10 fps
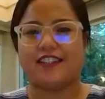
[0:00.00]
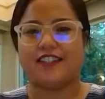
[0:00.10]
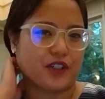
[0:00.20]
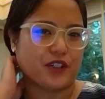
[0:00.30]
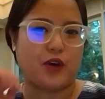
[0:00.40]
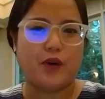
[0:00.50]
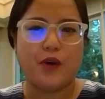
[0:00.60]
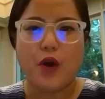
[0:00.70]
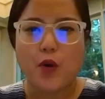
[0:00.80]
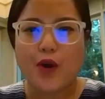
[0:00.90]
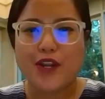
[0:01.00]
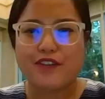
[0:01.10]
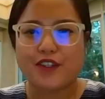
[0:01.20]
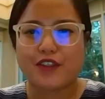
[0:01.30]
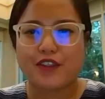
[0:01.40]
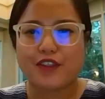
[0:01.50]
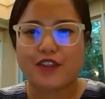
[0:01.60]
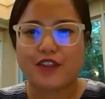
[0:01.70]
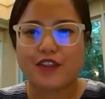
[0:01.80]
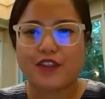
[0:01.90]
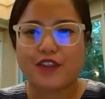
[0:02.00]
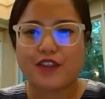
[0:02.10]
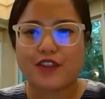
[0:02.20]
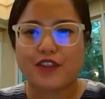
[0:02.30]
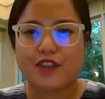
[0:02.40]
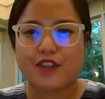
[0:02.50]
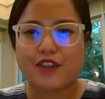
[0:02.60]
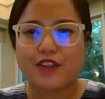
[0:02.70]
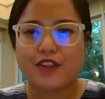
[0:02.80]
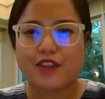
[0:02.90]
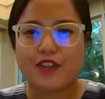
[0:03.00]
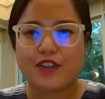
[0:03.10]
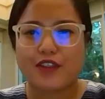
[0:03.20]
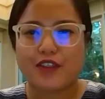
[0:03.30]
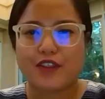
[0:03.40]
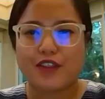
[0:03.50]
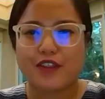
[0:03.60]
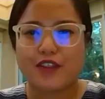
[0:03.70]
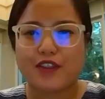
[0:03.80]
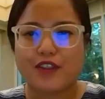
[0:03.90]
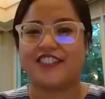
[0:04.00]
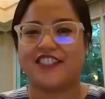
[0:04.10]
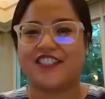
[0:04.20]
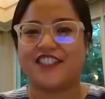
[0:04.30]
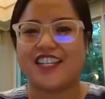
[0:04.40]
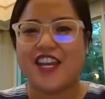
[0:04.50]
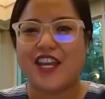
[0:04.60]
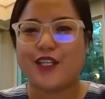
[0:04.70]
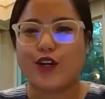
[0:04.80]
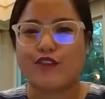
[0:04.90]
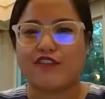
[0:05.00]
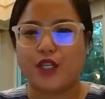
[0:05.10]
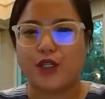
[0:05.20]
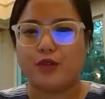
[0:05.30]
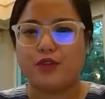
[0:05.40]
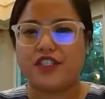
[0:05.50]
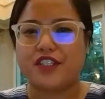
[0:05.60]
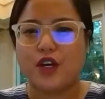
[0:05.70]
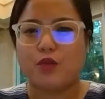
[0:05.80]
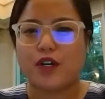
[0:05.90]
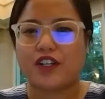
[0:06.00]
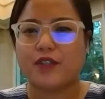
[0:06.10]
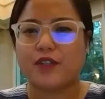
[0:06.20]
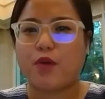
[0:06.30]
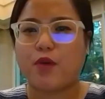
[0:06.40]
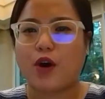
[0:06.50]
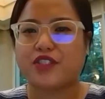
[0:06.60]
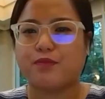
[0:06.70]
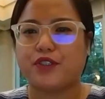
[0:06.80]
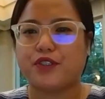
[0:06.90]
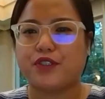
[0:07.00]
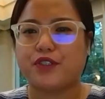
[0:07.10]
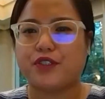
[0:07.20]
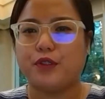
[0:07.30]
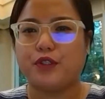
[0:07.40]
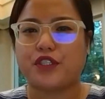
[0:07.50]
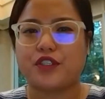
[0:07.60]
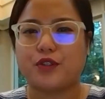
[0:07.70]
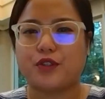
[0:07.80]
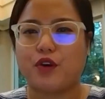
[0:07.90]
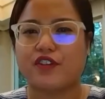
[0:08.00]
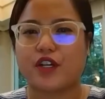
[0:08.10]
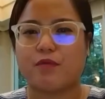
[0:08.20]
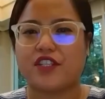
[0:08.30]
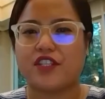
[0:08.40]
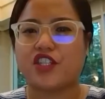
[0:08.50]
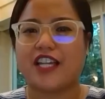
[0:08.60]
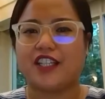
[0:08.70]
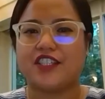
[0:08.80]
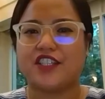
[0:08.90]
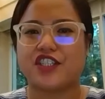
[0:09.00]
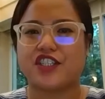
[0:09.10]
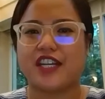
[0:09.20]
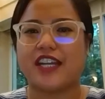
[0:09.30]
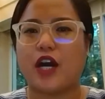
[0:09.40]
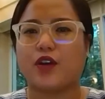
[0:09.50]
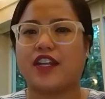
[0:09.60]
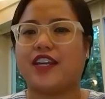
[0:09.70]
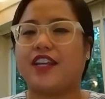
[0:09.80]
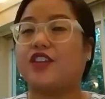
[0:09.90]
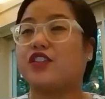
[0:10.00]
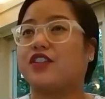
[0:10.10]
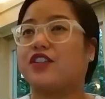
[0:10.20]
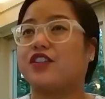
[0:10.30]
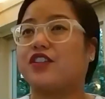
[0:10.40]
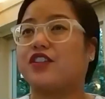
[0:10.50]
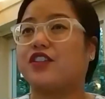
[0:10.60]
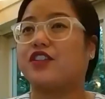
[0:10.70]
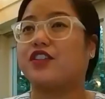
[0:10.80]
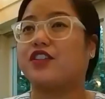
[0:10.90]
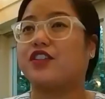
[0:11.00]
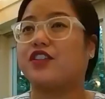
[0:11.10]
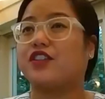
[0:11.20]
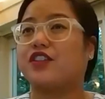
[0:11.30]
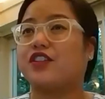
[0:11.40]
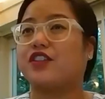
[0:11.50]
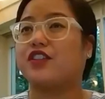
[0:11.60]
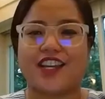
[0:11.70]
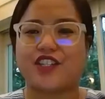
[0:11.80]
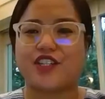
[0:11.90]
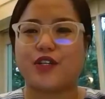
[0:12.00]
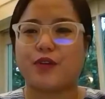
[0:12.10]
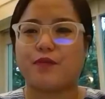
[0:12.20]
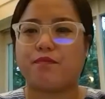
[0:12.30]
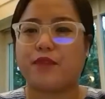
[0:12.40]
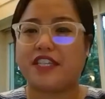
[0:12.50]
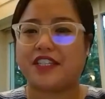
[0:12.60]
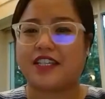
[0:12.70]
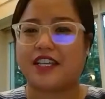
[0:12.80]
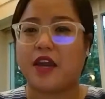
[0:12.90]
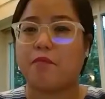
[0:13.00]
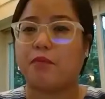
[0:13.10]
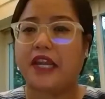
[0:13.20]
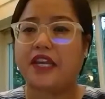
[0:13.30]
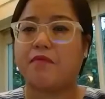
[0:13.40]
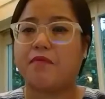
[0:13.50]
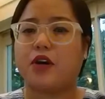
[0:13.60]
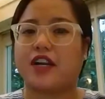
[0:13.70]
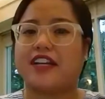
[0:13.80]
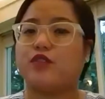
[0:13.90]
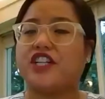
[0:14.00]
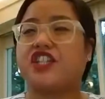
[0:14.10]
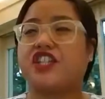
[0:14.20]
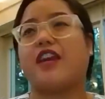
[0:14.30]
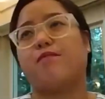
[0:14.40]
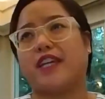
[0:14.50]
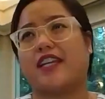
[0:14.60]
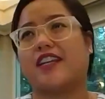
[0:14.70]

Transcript: Ko, one of the three crises we face today is global governance. In your views, what are the possible solutions to overcome this challenge? And how can international fora like the Asia-Europe meeting play a part in reshaping